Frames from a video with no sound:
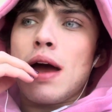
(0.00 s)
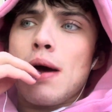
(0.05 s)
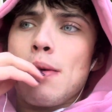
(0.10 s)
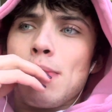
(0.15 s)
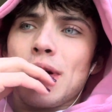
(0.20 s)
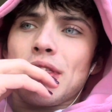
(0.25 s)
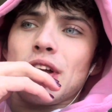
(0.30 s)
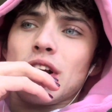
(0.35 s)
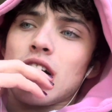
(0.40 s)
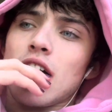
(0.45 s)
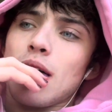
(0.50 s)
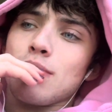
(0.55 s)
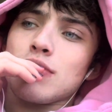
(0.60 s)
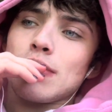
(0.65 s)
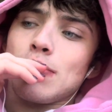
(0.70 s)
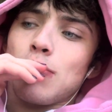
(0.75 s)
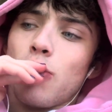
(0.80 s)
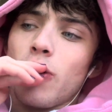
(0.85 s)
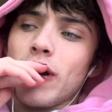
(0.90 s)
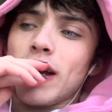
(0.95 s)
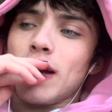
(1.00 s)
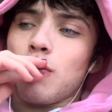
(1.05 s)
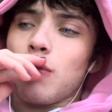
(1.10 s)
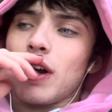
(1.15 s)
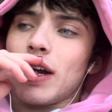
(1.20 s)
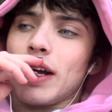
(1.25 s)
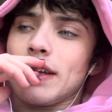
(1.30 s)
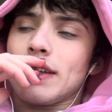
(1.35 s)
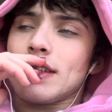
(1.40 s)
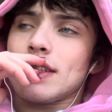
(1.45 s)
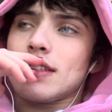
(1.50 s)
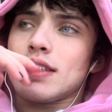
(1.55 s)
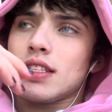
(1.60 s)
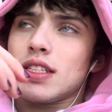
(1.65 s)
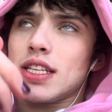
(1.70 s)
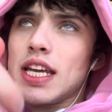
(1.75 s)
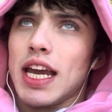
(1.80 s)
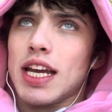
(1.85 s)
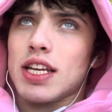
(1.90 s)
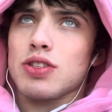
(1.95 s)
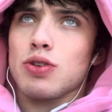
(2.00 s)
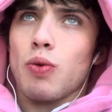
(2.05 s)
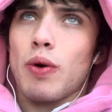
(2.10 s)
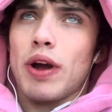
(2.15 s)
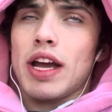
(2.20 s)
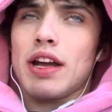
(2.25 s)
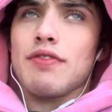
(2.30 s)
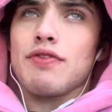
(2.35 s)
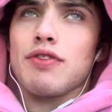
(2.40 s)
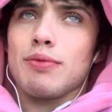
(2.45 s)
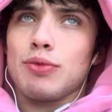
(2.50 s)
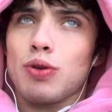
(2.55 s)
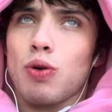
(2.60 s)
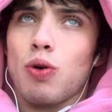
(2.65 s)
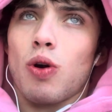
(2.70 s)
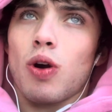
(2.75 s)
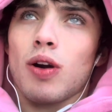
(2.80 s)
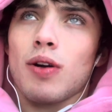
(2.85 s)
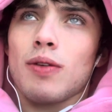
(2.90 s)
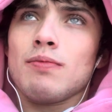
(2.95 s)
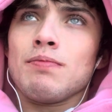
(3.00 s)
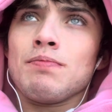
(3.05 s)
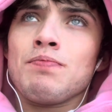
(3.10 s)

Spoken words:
But there comes a point where it takes away from your